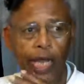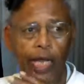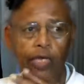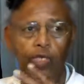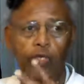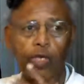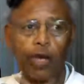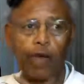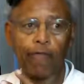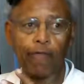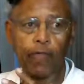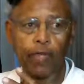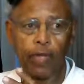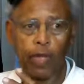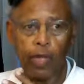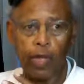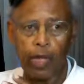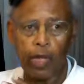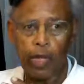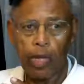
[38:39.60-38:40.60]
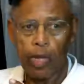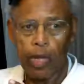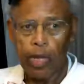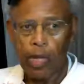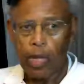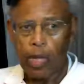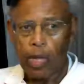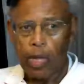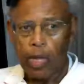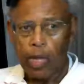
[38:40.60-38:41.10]
hands of the
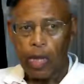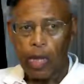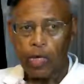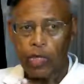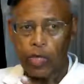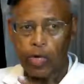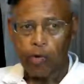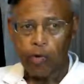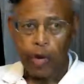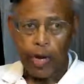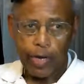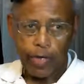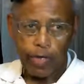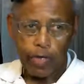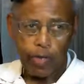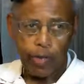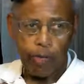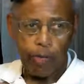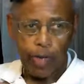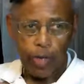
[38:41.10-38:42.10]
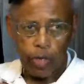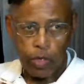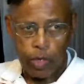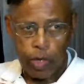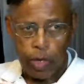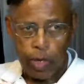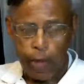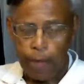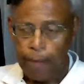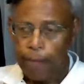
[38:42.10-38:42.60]
Antichrist, the beast.